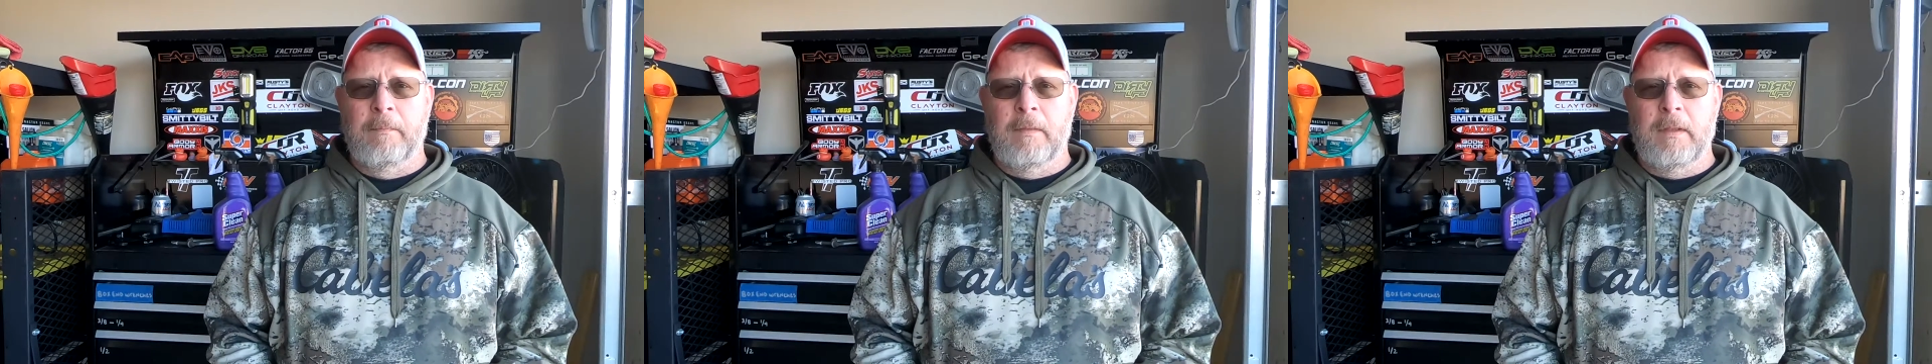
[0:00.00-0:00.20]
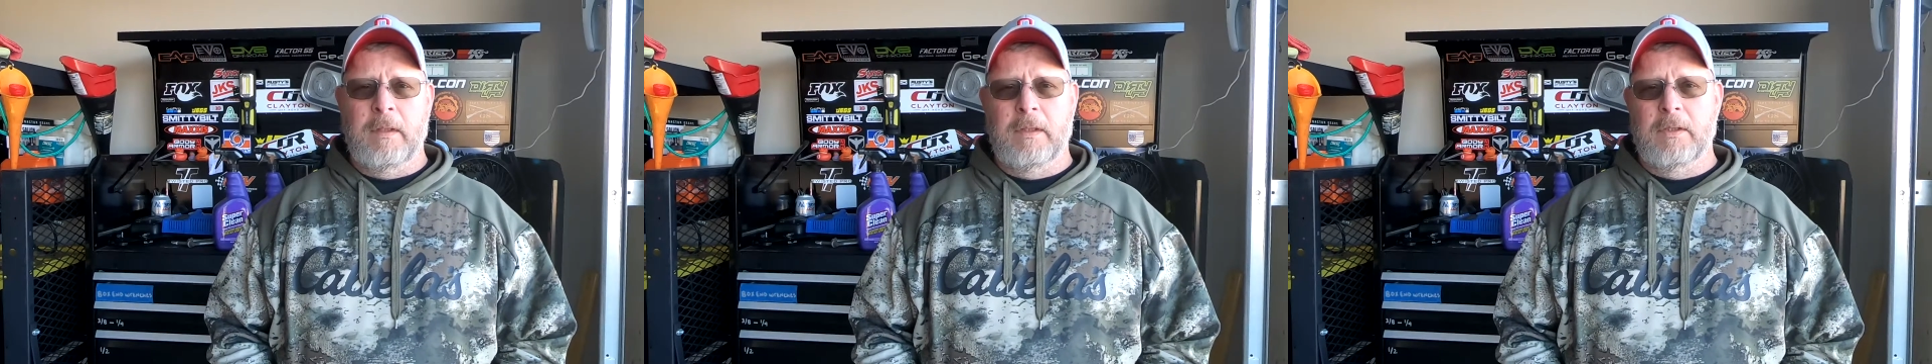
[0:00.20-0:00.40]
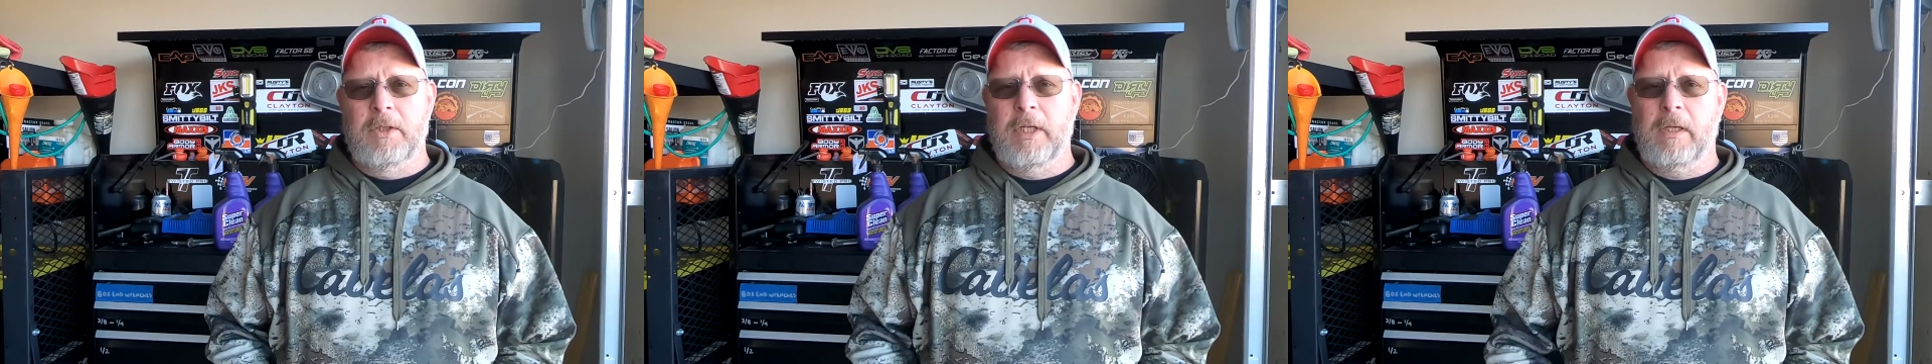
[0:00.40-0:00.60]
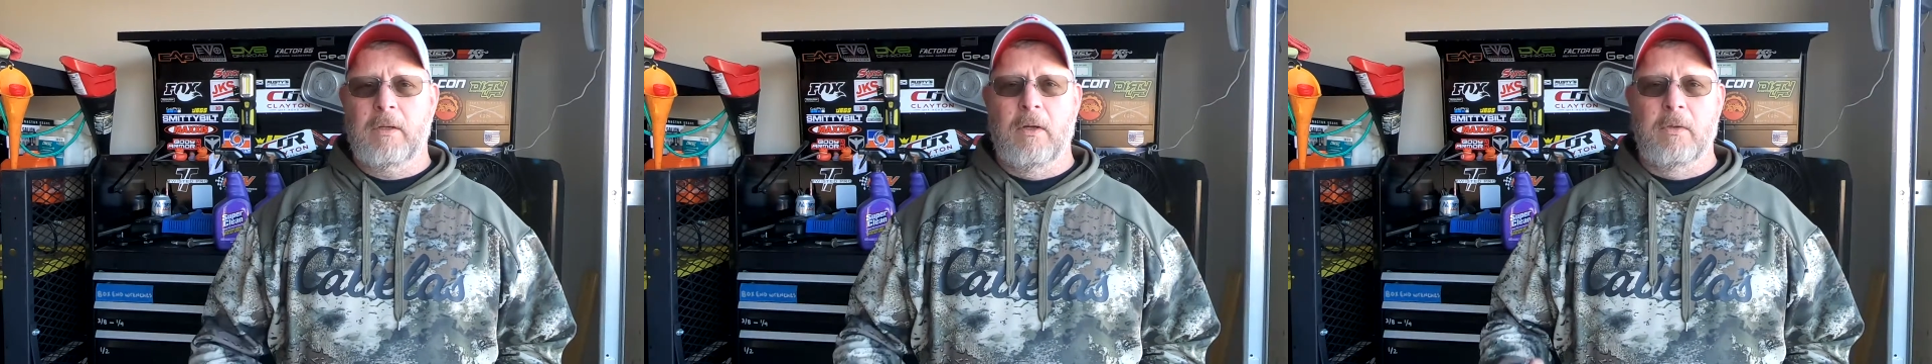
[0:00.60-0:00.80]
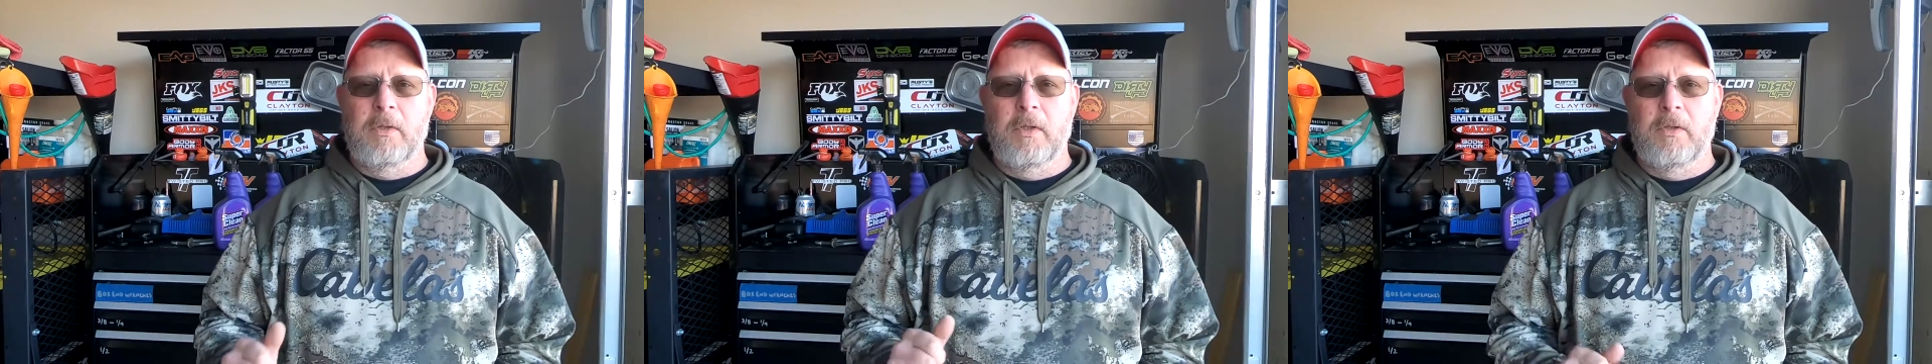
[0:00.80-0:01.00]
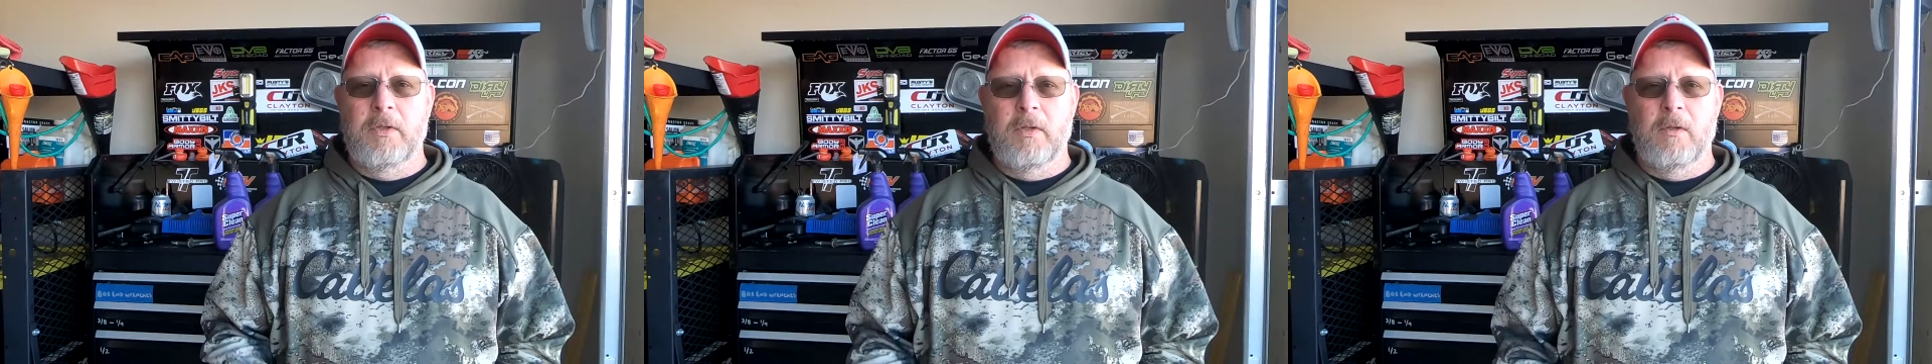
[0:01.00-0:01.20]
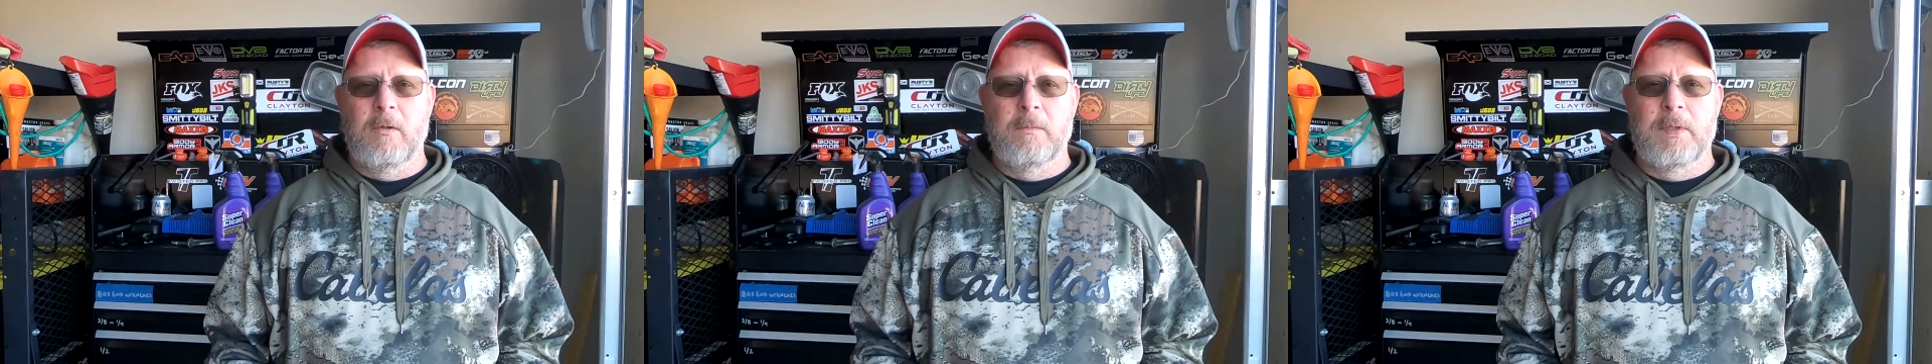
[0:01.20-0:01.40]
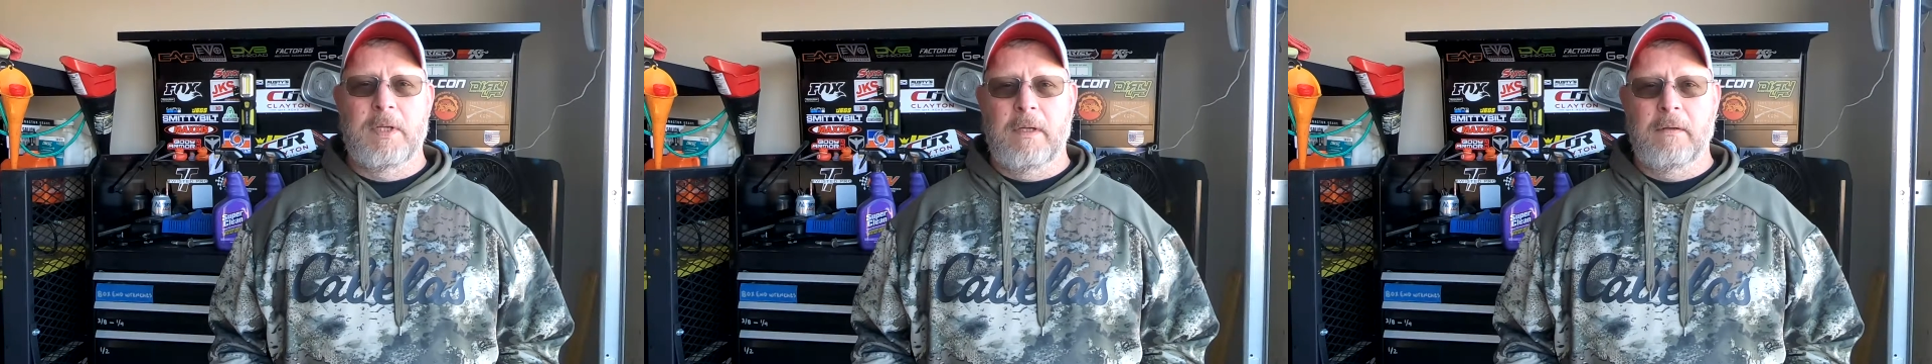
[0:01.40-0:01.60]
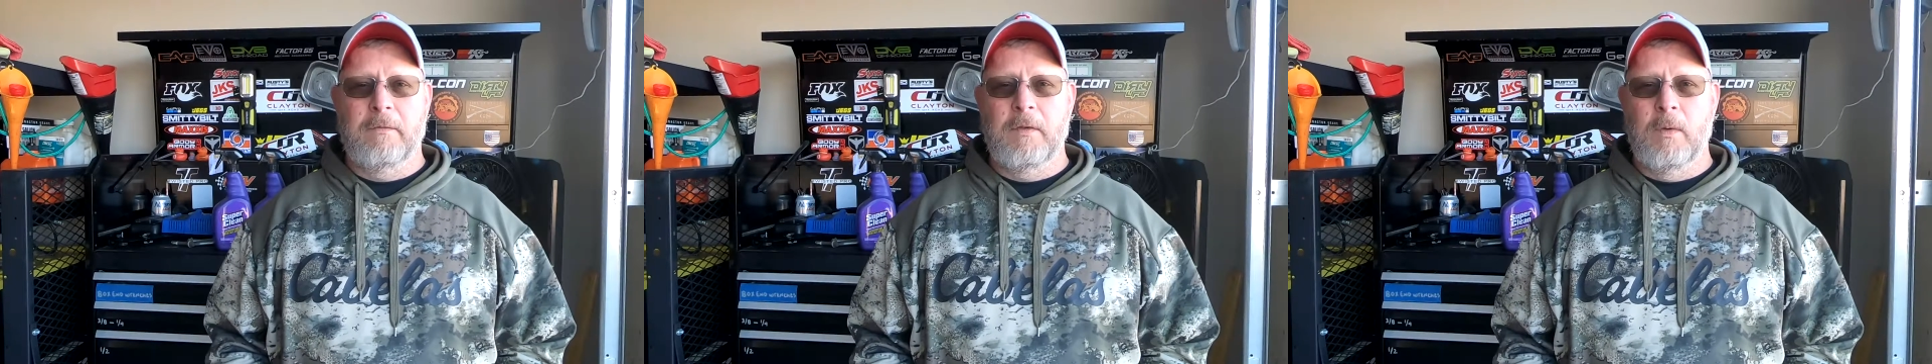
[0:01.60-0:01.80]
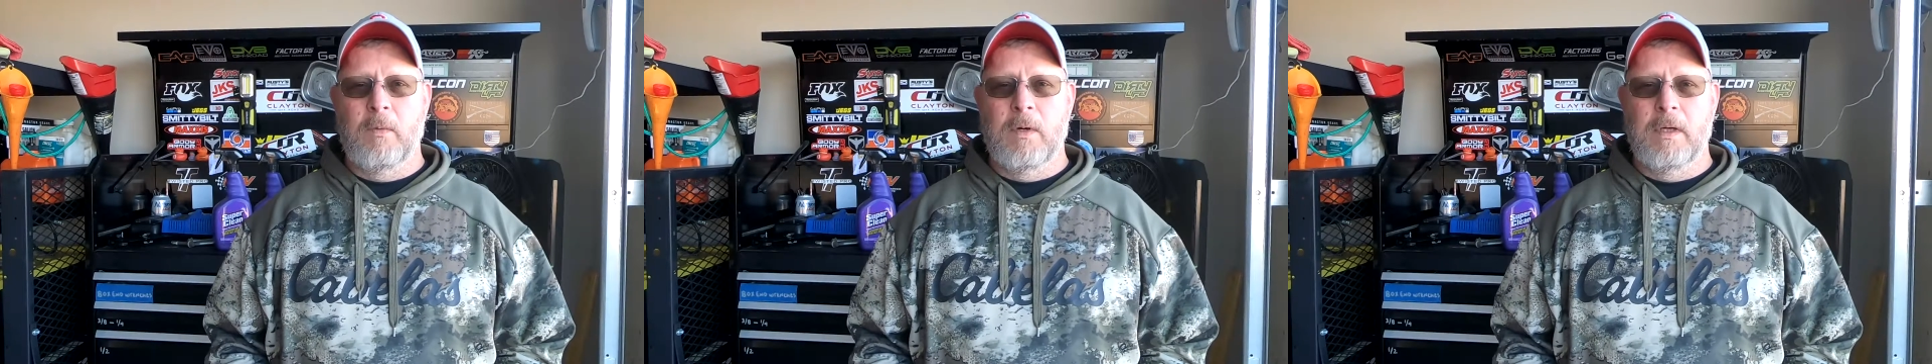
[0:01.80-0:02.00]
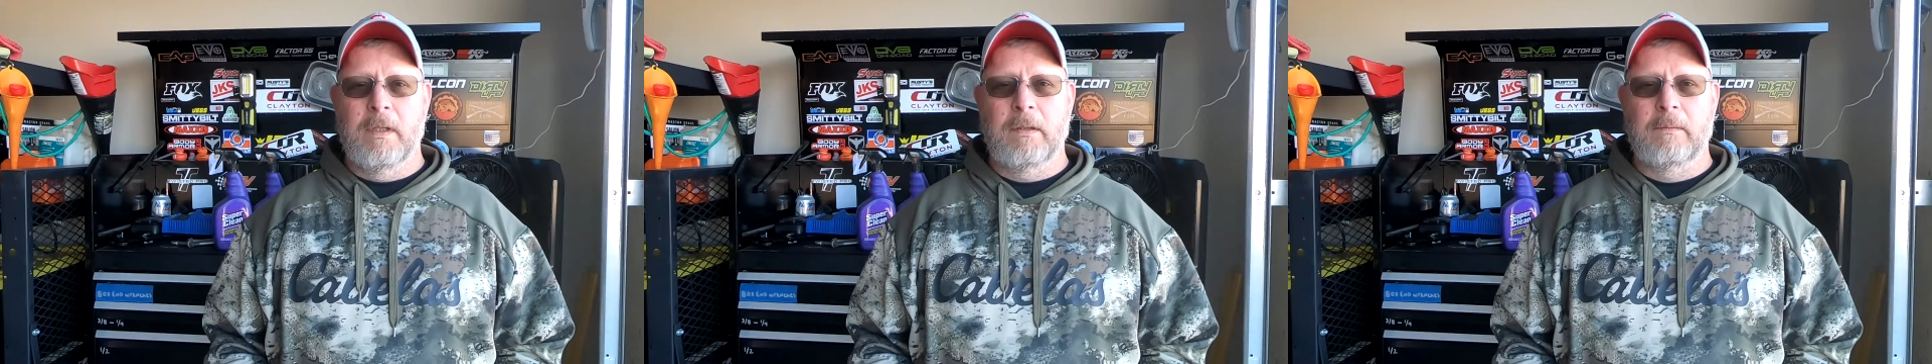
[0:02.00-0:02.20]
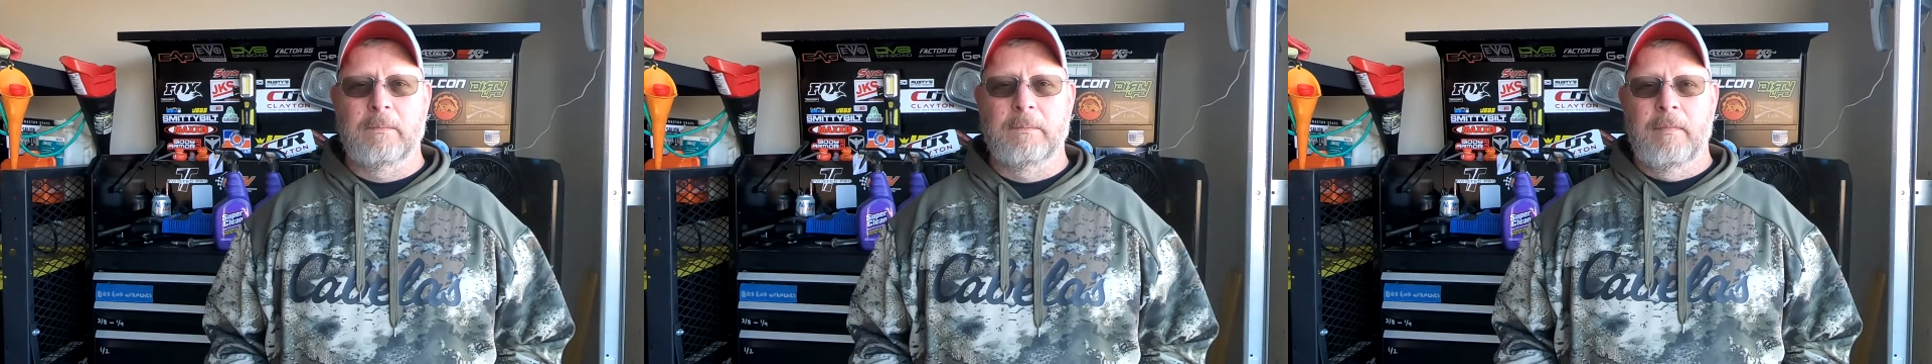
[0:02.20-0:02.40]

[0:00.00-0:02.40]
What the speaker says: You can check on YouTube, see if you won.